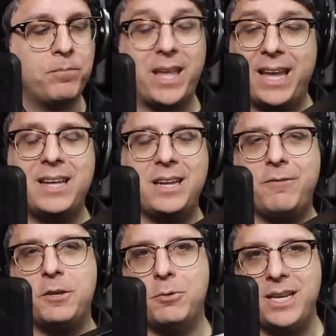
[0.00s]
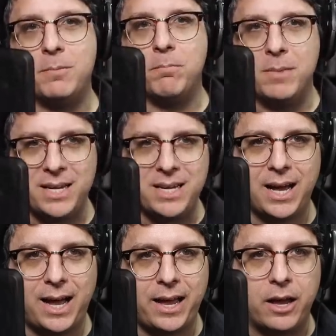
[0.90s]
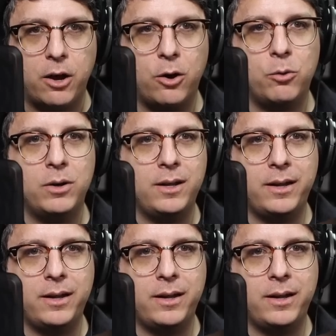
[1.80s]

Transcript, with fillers: and if you need MIDI I.O.,